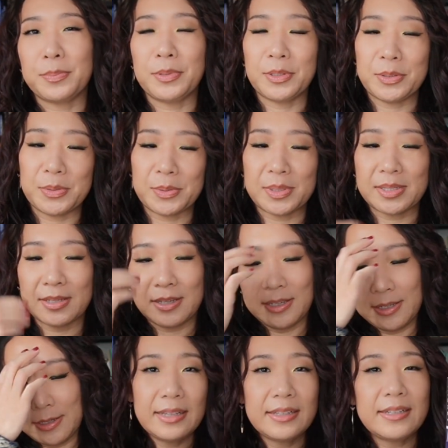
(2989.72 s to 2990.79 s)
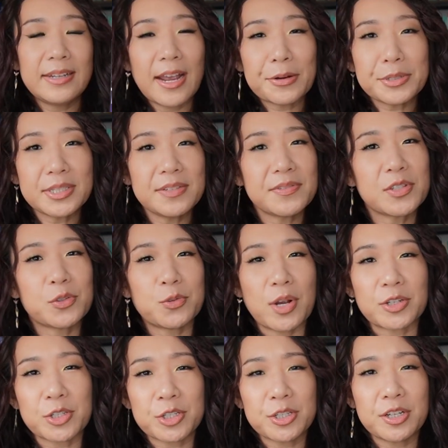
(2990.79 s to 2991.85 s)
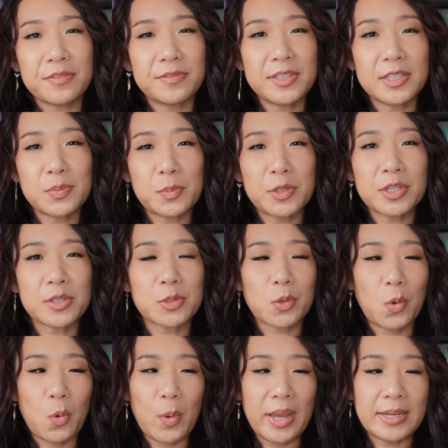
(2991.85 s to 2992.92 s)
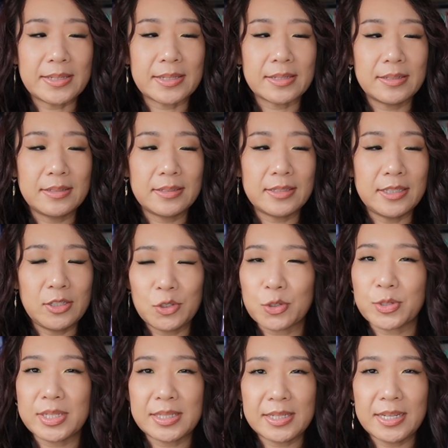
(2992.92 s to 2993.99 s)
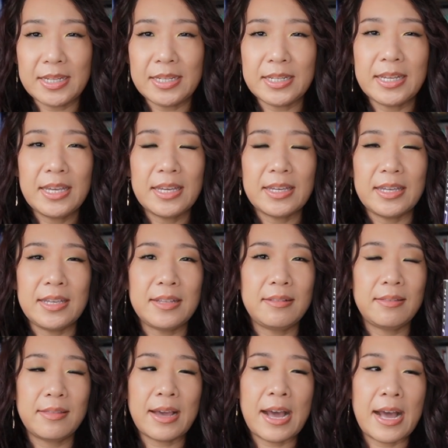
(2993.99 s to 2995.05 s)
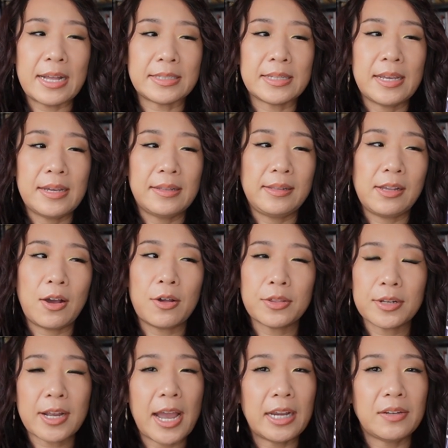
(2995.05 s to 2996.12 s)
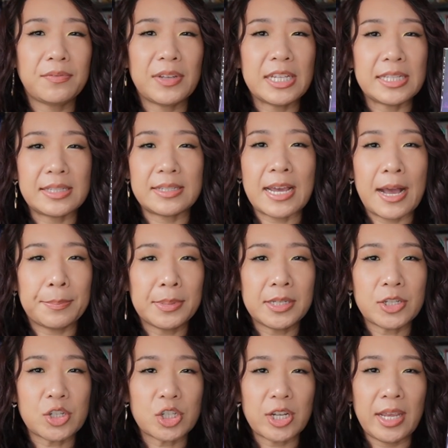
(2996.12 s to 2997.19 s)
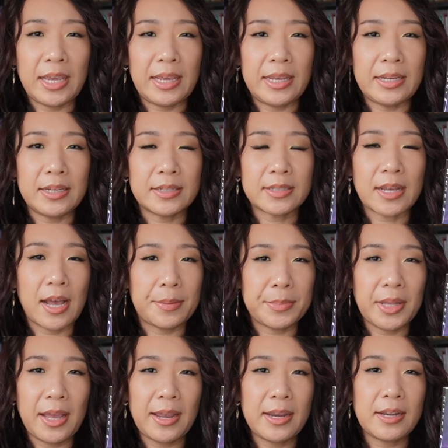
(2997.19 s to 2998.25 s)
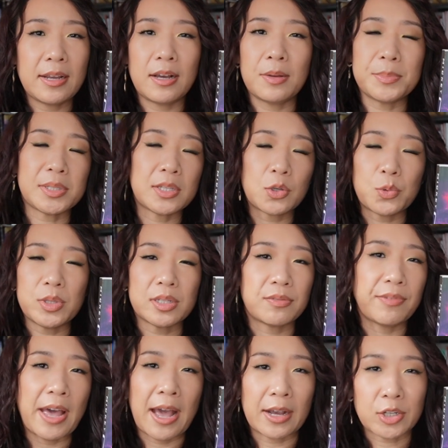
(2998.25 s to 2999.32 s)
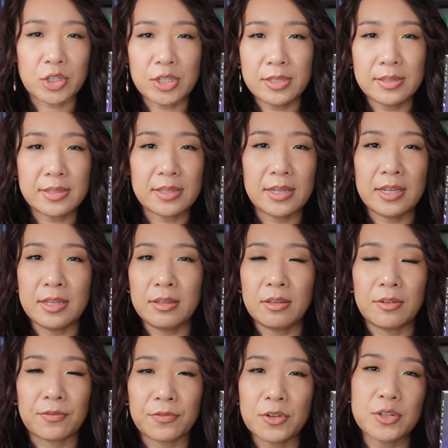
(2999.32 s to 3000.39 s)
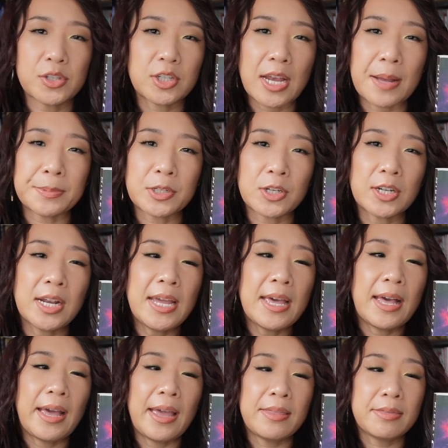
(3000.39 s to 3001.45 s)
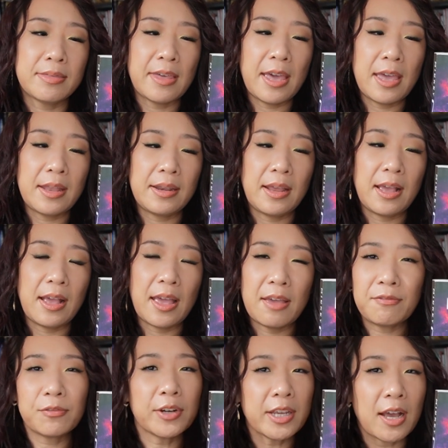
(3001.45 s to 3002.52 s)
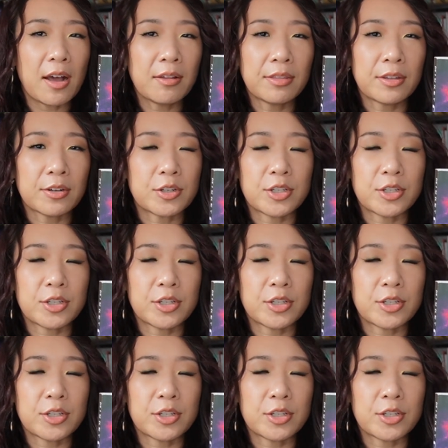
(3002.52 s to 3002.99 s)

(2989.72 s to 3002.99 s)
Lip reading: Blues. The narrative structure of this book is quite interesting in that the author kind of established a timeline sequence of actions in the first chapter, and then every other